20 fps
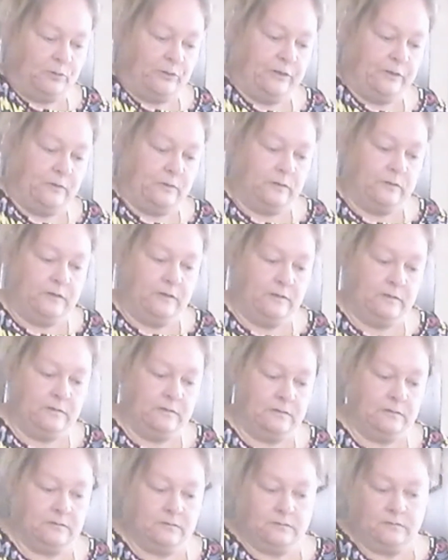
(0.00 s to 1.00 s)
good.
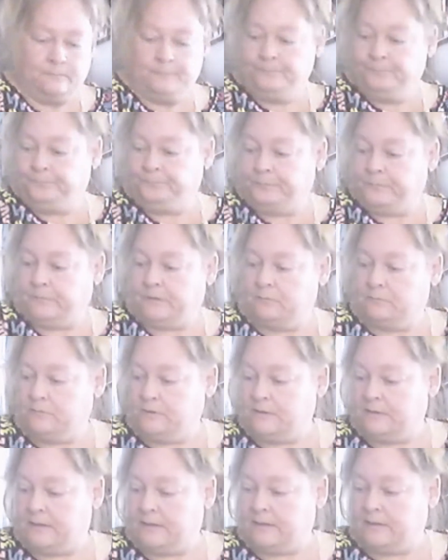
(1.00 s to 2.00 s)

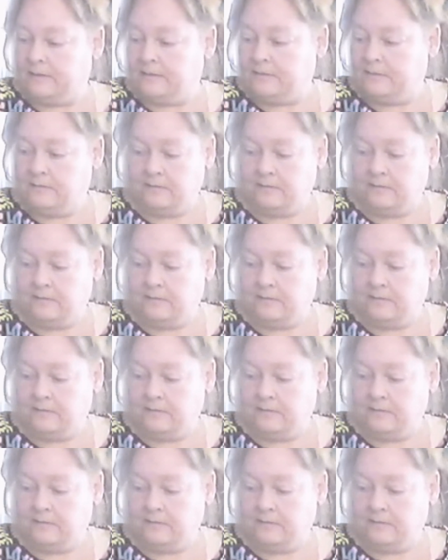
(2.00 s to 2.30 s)
Okay.